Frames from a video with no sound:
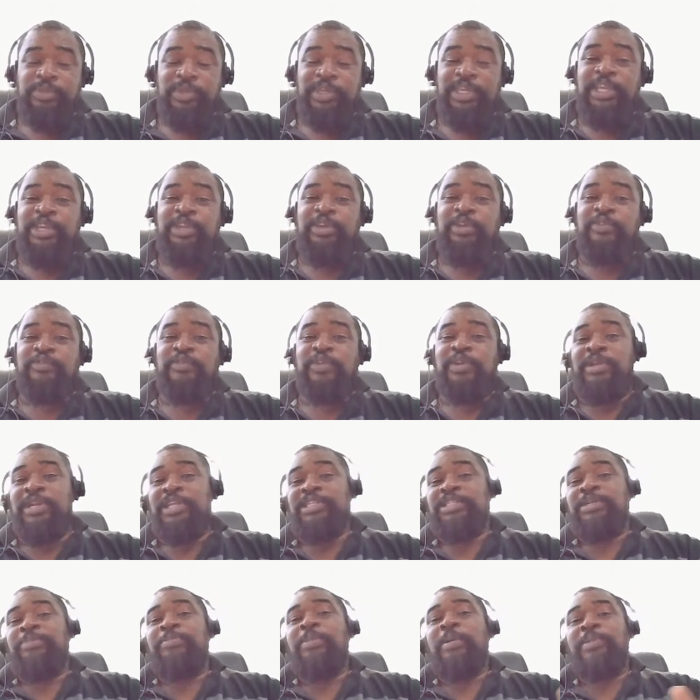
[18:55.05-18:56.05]
to gain your
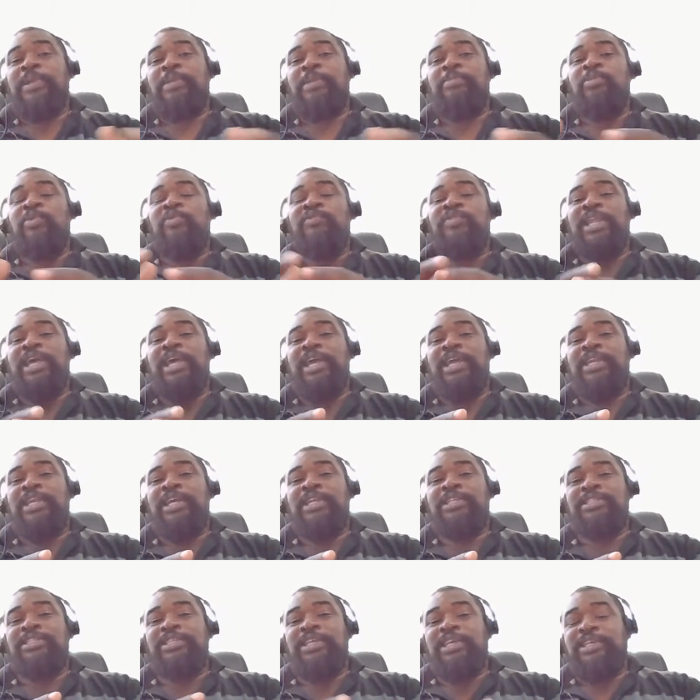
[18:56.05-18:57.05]
freedom. There's a popular movie
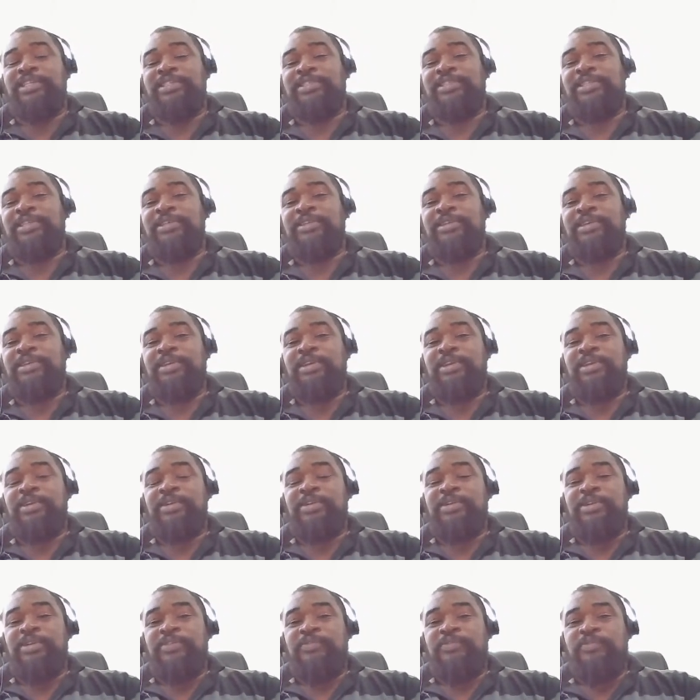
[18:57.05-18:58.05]
line that says,
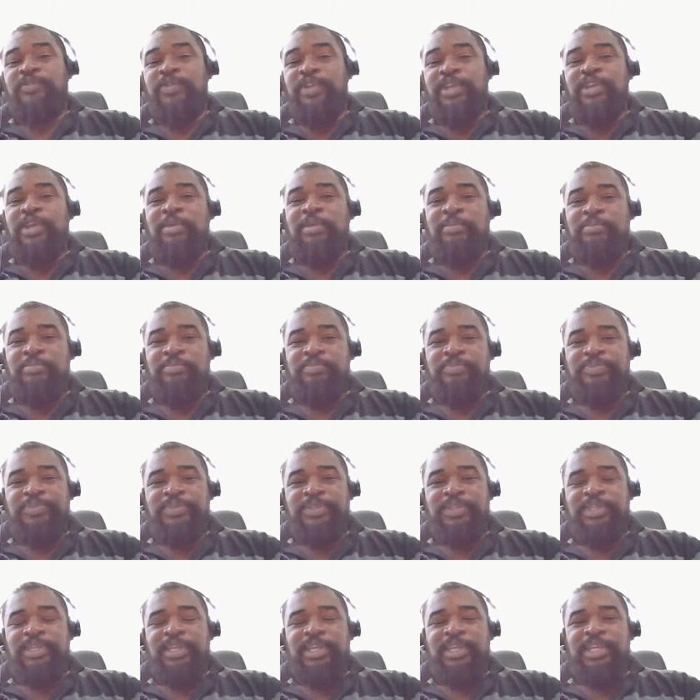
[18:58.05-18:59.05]
freedom
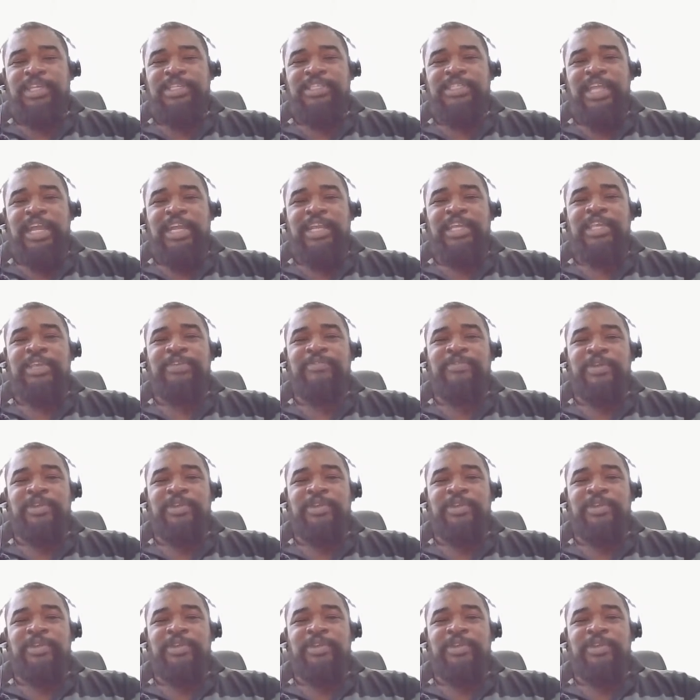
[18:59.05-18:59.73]
is not